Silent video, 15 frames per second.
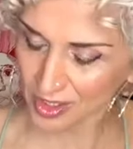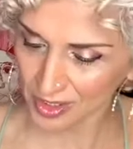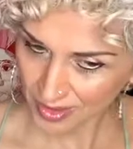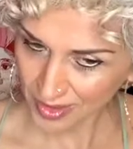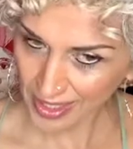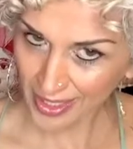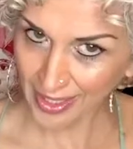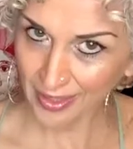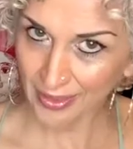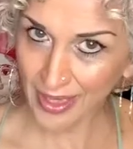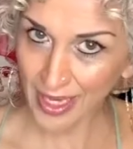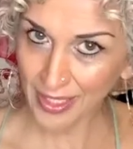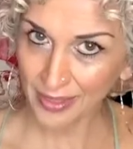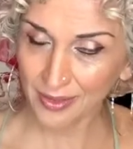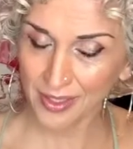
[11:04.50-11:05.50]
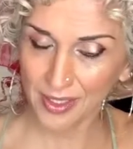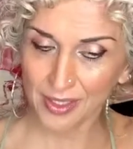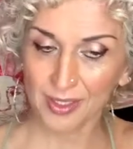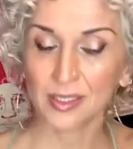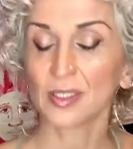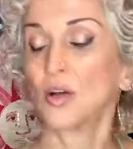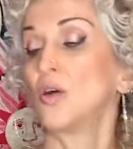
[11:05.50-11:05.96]
that I like
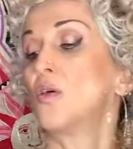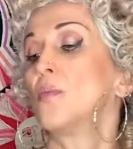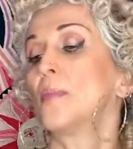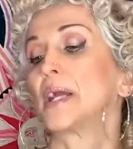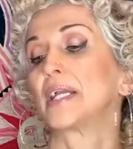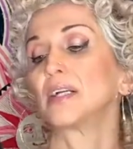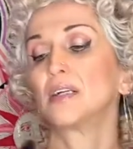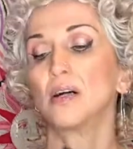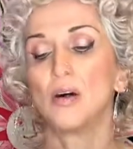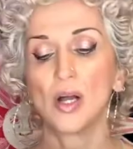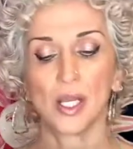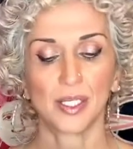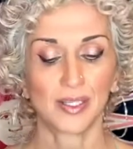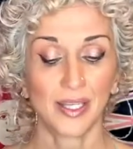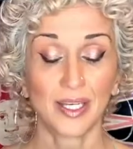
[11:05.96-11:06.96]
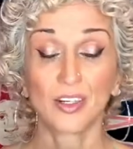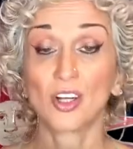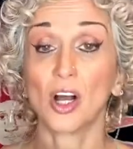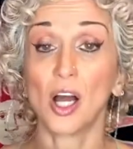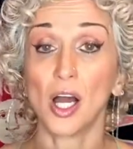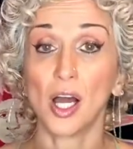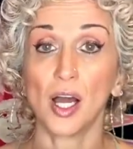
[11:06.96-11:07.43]
this. Oh my god, thank
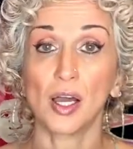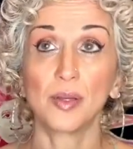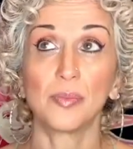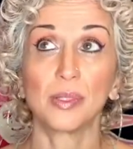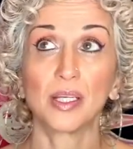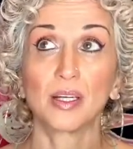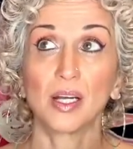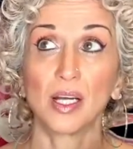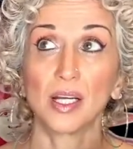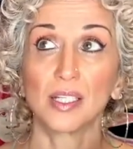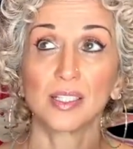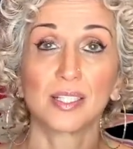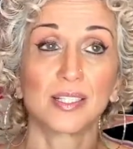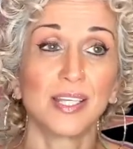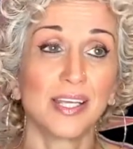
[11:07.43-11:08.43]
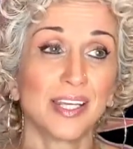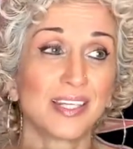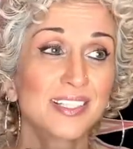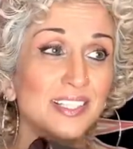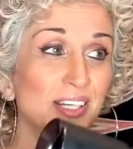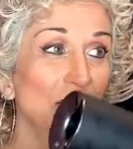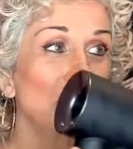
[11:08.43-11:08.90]
god, because
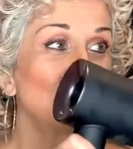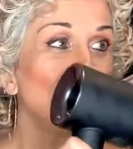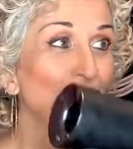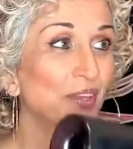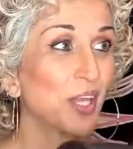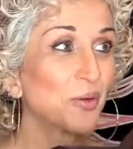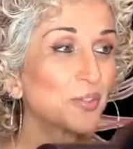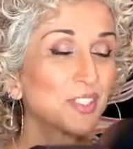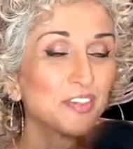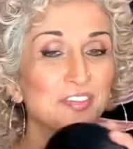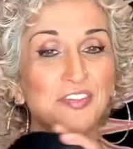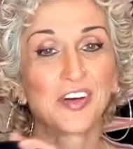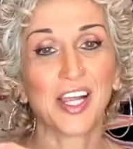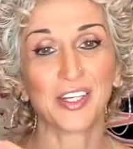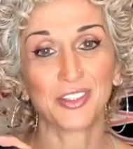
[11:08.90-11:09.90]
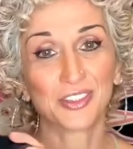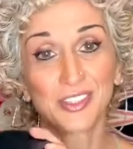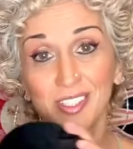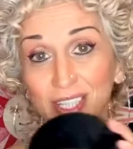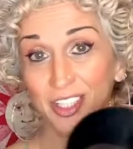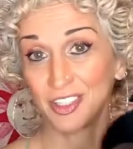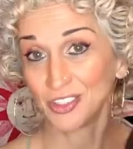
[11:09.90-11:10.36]
it was a final
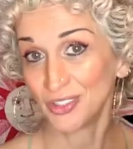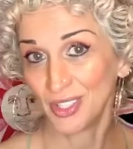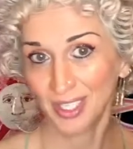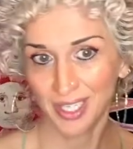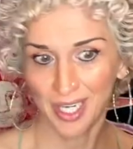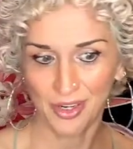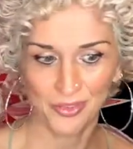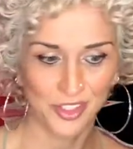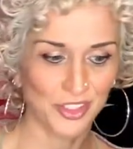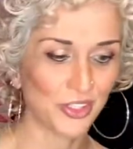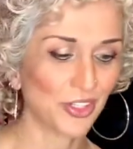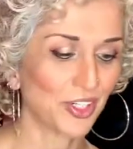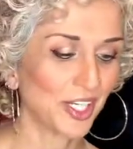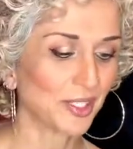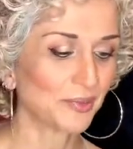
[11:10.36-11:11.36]
sale, so I can't return it.